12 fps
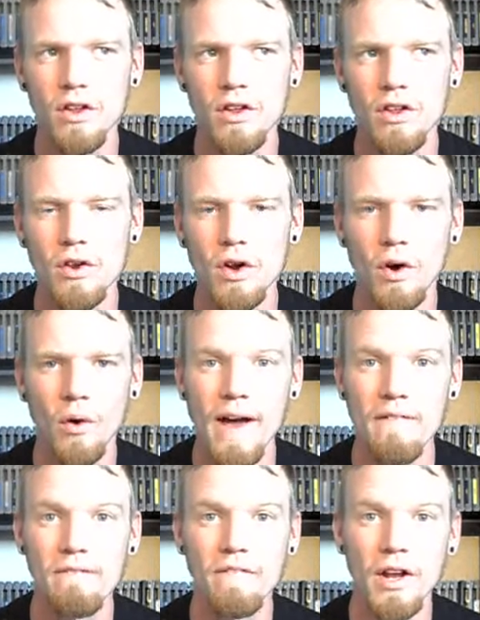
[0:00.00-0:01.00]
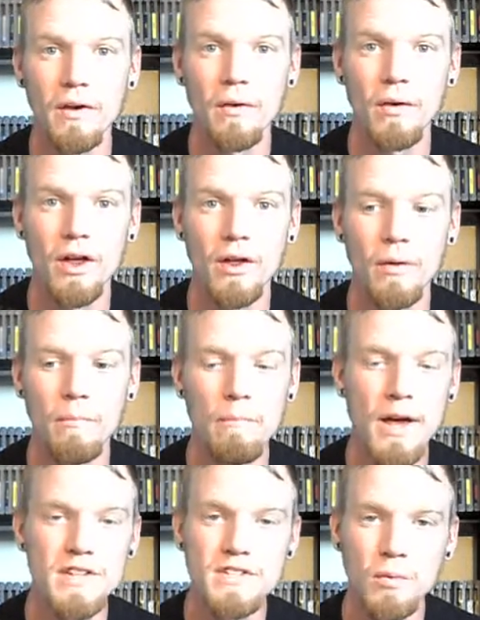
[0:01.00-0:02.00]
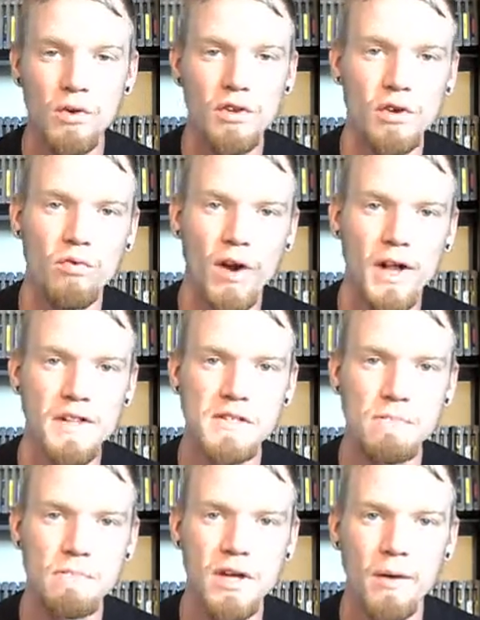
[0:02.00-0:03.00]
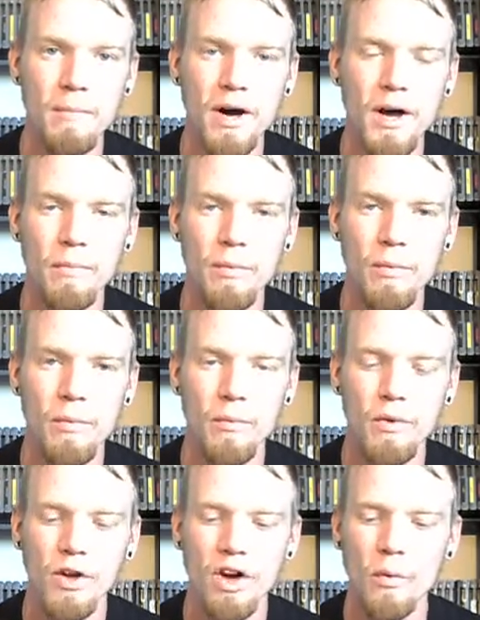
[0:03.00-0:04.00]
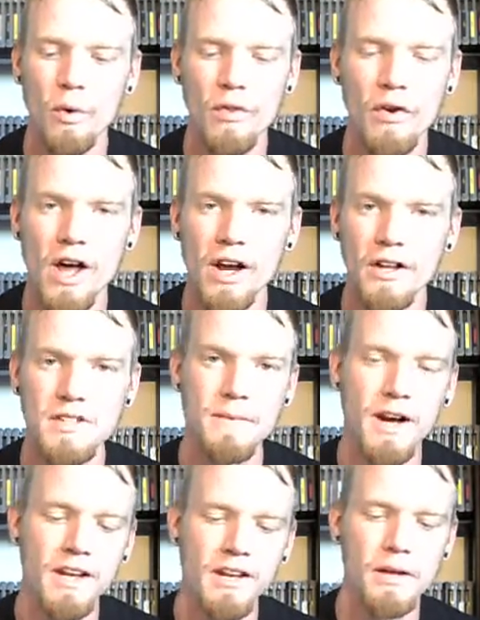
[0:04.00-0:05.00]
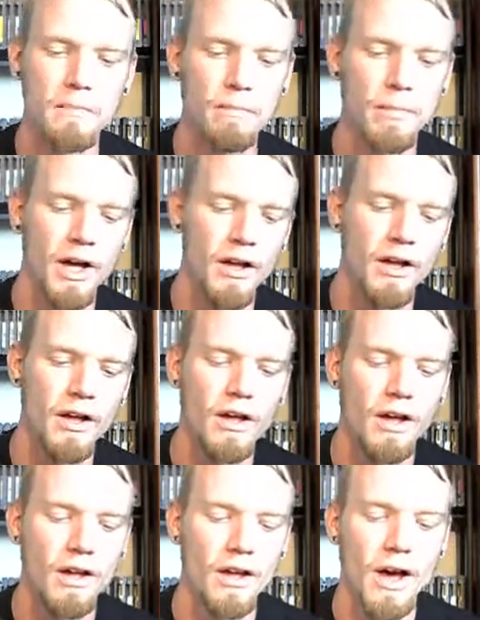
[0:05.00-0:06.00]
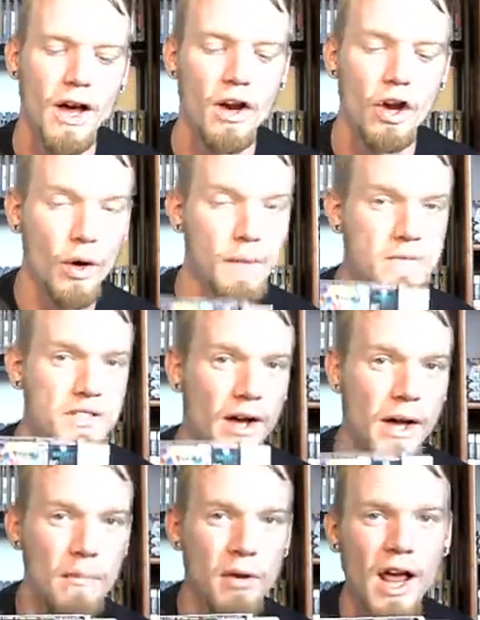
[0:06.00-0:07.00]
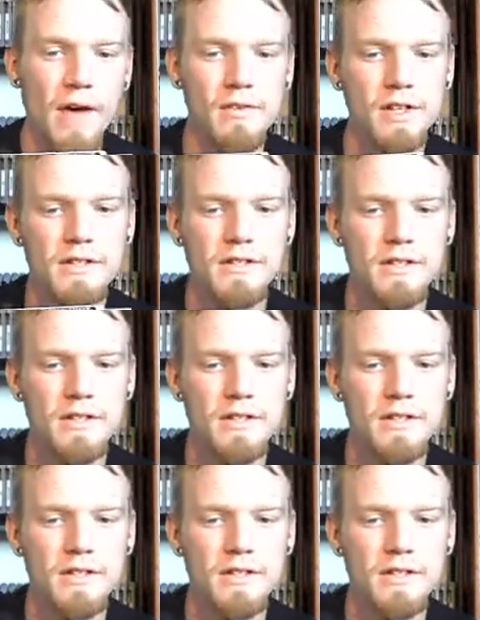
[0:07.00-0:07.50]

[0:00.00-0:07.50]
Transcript: you know, have fun messing with your friends and beat them up, you know, when they're not expecting it. But I don't know, I'm still happy to have it.